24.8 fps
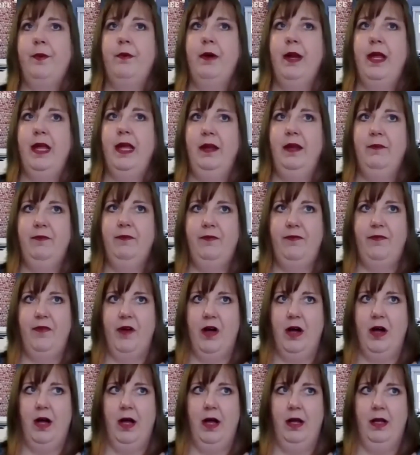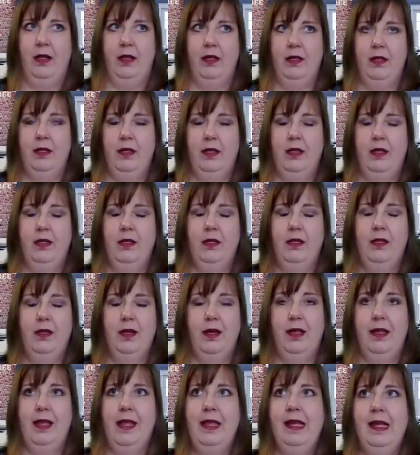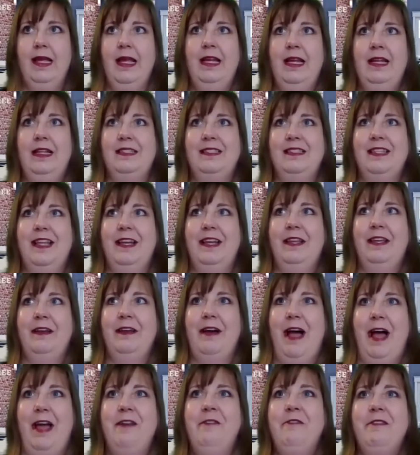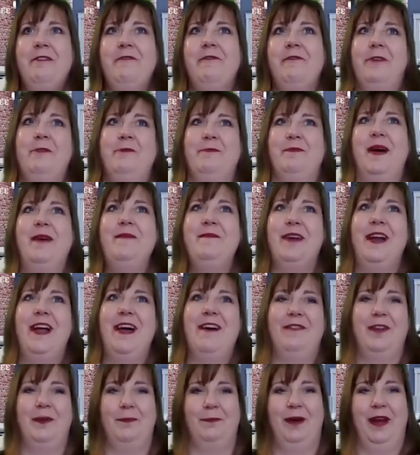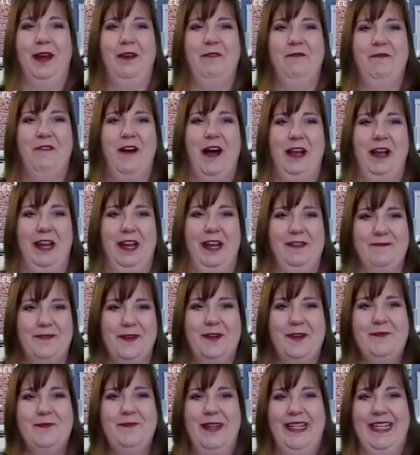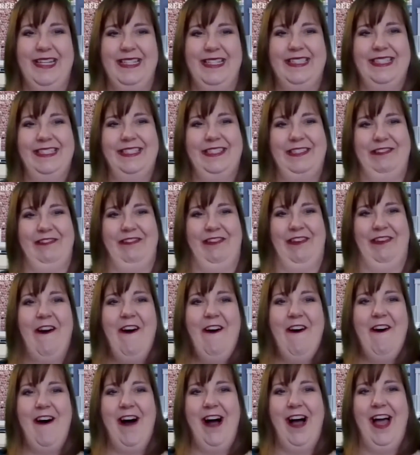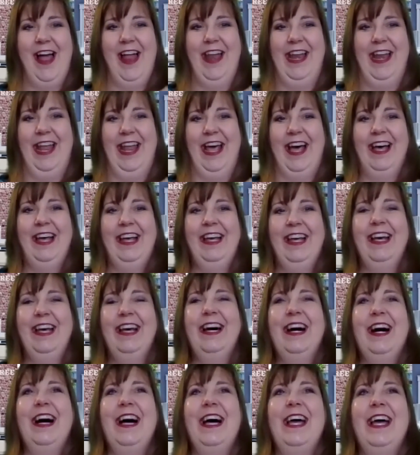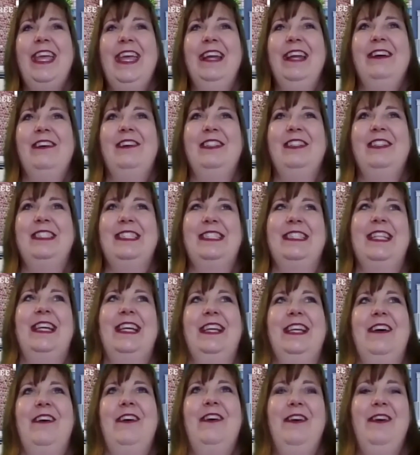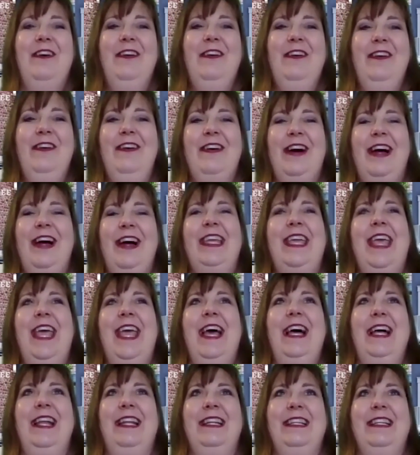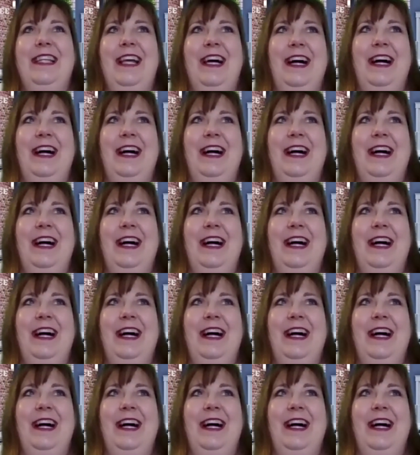brain fog, it is like, I don't even remember having brain fog anymore because it's gone. It's like, oh, I can't